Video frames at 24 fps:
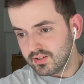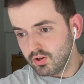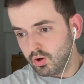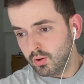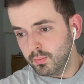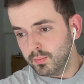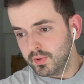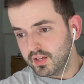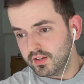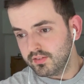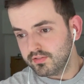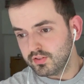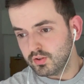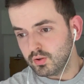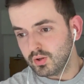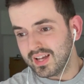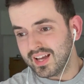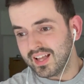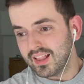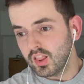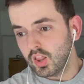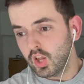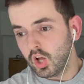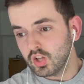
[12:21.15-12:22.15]
Call Me If You
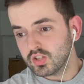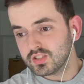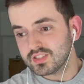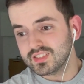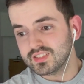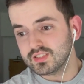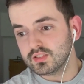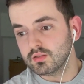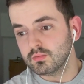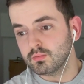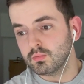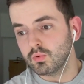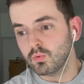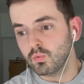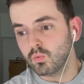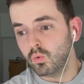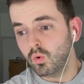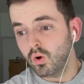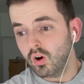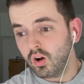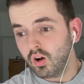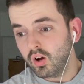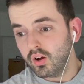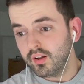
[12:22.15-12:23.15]
Get Lost is number
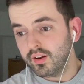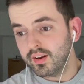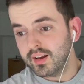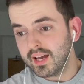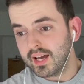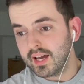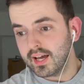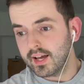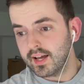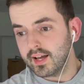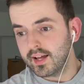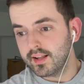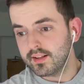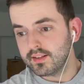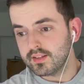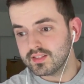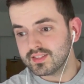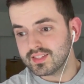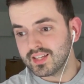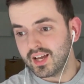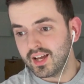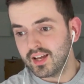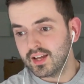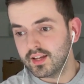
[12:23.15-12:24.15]
1, and
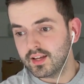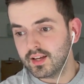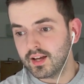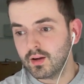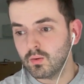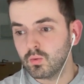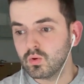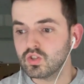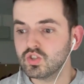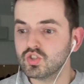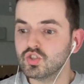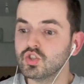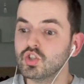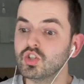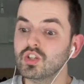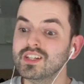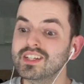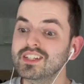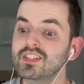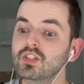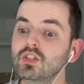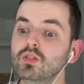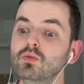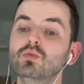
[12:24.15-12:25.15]
Desire I Want to Turn
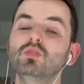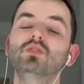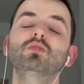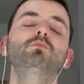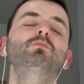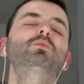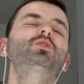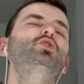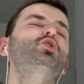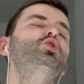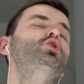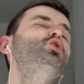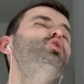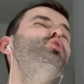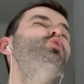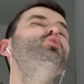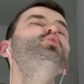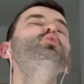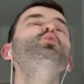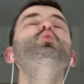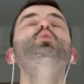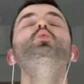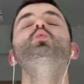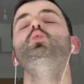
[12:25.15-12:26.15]
Into You is number
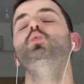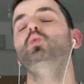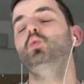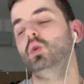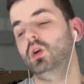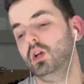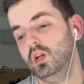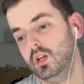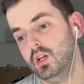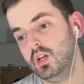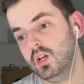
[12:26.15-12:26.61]
2.